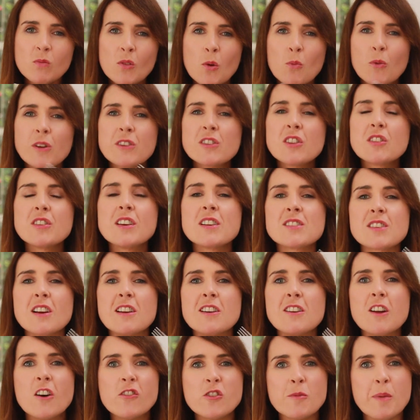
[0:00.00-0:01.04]
One of the things I
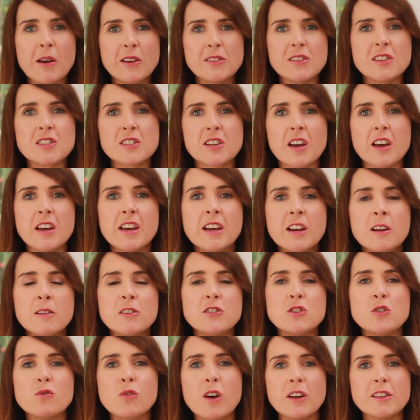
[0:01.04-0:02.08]
love about this cake
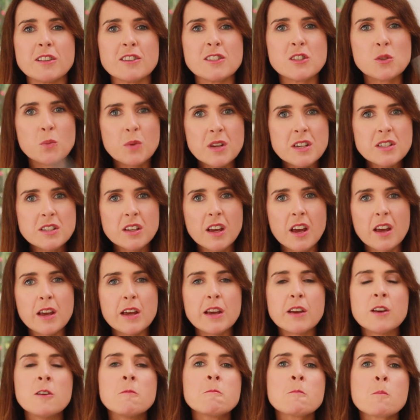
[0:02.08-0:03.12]
is you've got the sweet
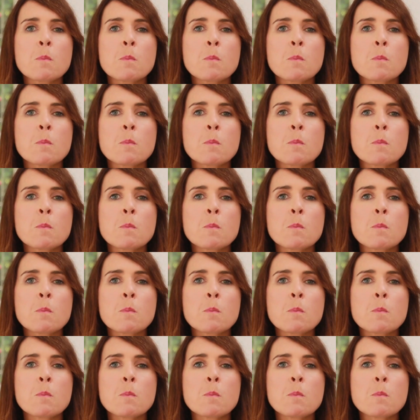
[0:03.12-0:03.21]
cake,